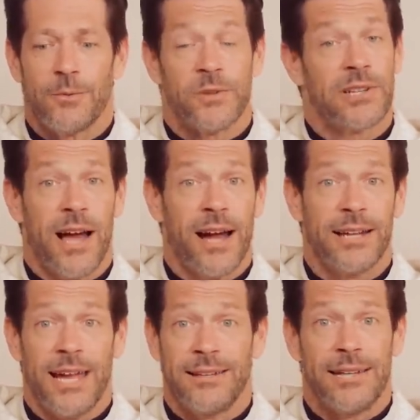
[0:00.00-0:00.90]
wasn't
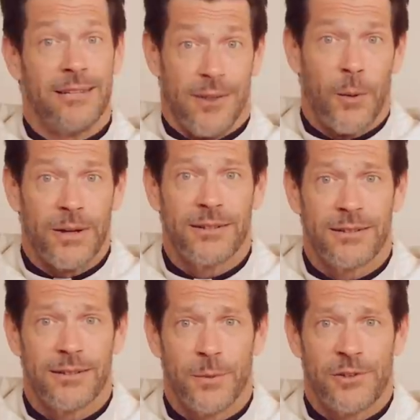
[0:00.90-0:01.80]
God and didn't know it, in
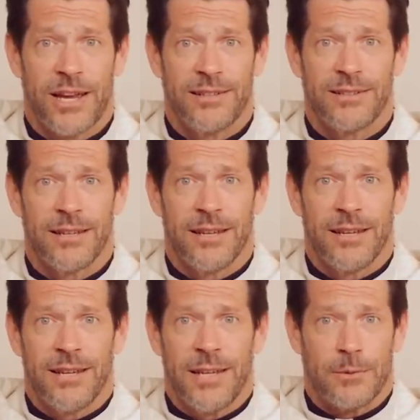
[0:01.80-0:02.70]
which case
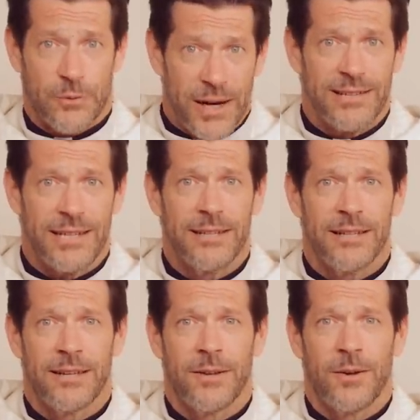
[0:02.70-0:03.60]
he was crazy,
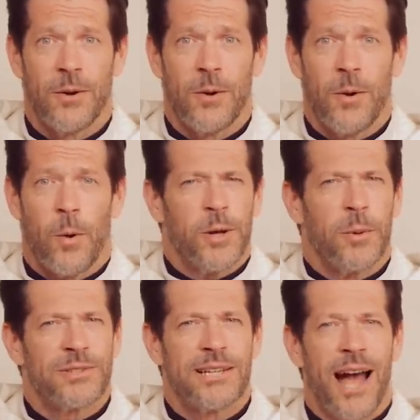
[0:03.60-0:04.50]
or he
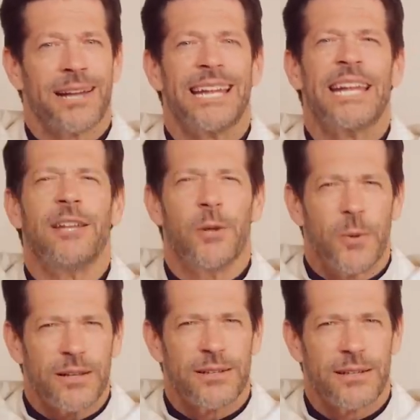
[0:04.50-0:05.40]
wasn't God and he
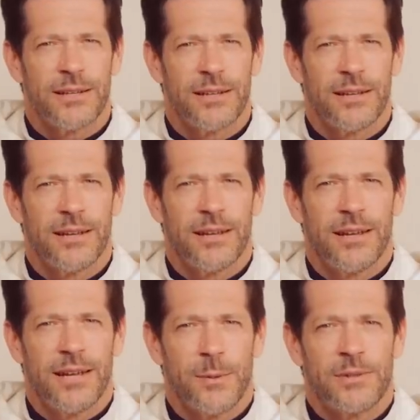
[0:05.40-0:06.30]
knew it,
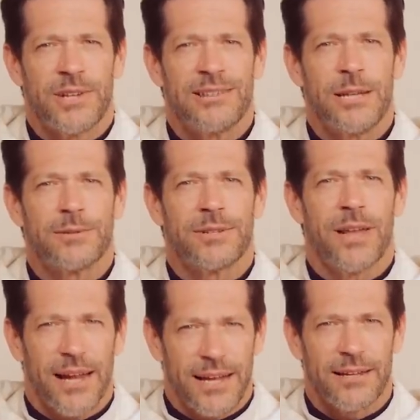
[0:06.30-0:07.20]
in which case he was
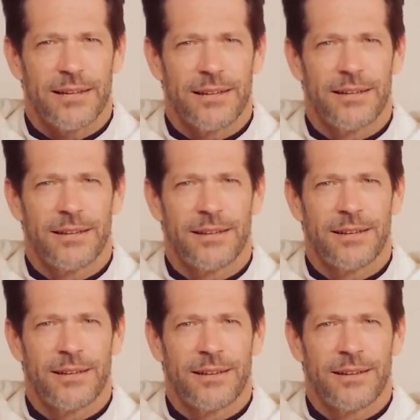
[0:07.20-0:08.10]
lying.
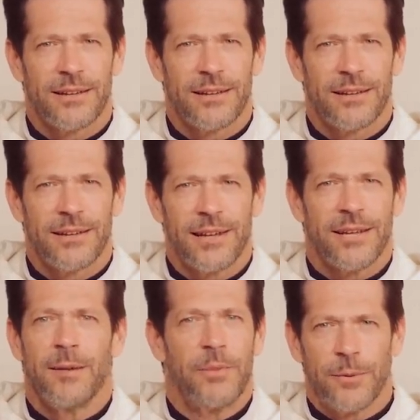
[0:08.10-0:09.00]

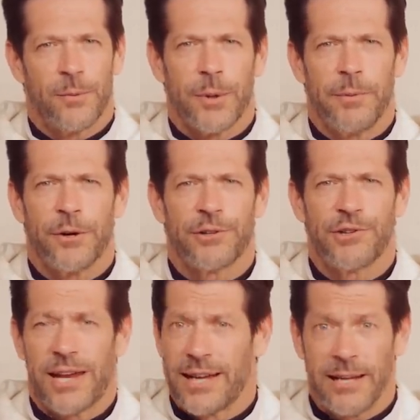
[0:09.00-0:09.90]
Again, in the book Mere
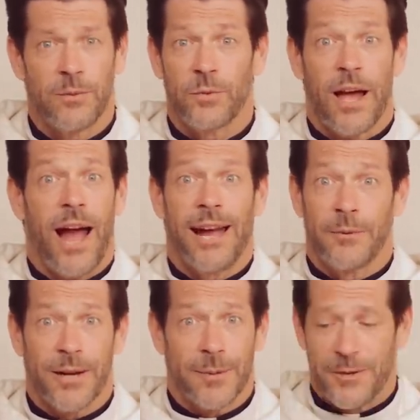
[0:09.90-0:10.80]
Christianity, I
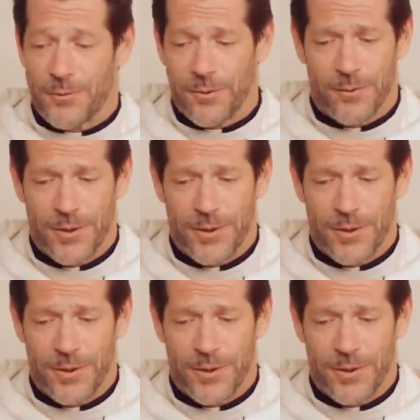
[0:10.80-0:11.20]
highly recommend